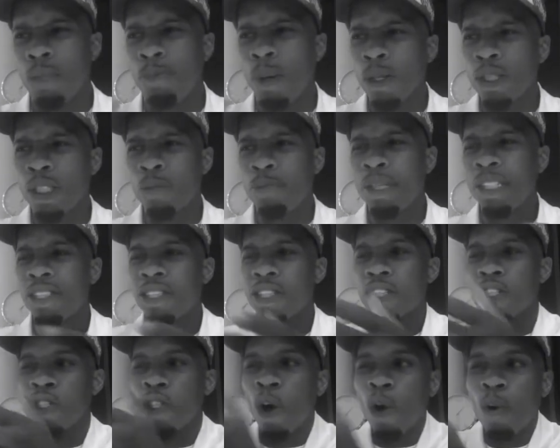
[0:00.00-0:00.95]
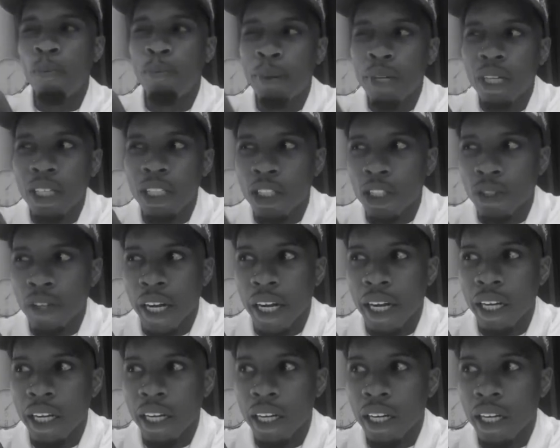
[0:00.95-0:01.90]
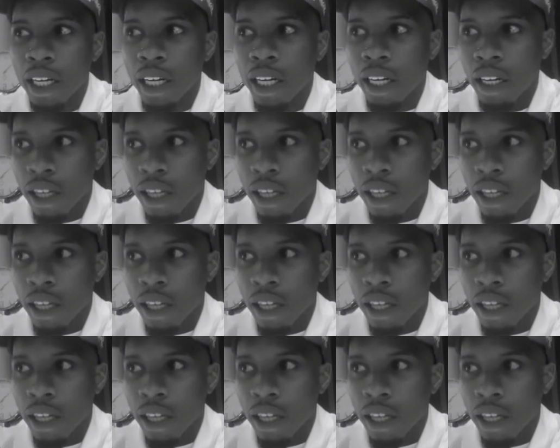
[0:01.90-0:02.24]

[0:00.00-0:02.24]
she posted a picture. There's no bullet tray